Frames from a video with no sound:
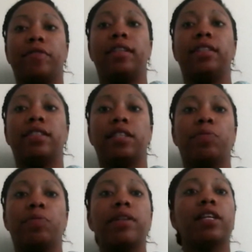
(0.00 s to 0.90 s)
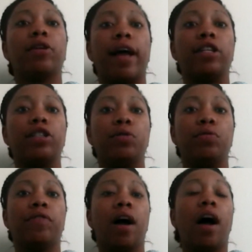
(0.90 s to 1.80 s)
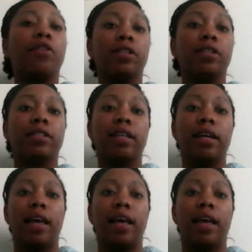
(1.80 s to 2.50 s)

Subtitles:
It is expressing gratitude for others